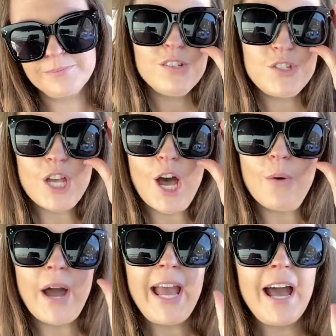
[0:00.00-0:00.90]
So
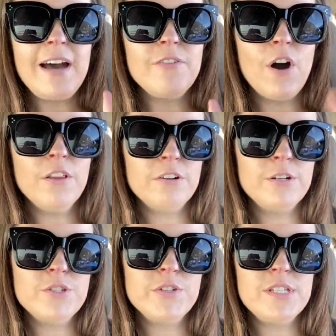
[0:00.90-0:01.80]
I have all the
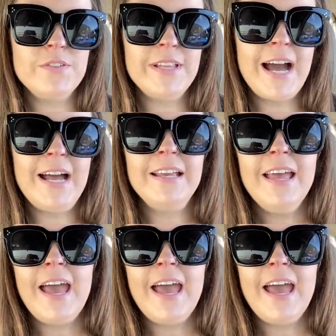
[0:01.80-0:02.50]
groceries for that.